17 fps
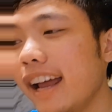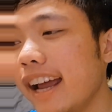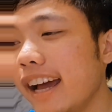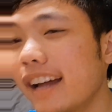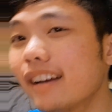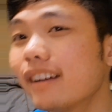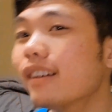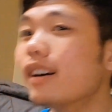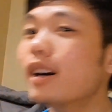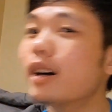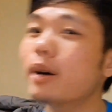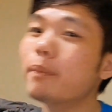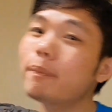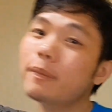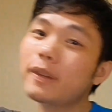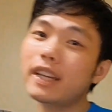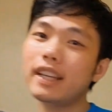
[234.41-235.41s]
And
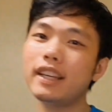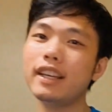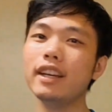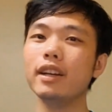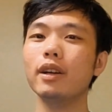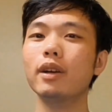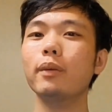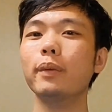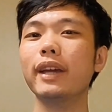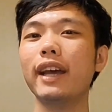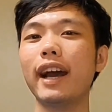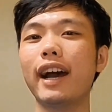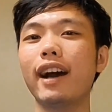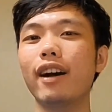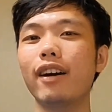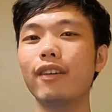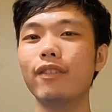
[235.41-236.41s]
here we
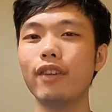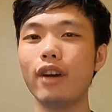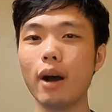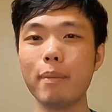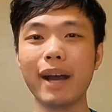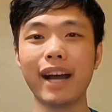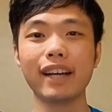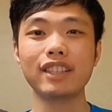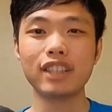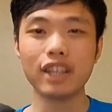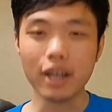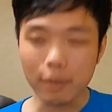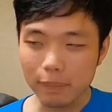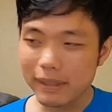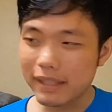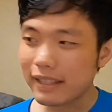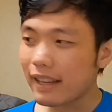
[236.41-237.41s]
have a bag of
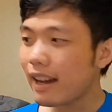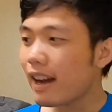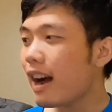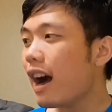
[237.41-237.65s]
chips.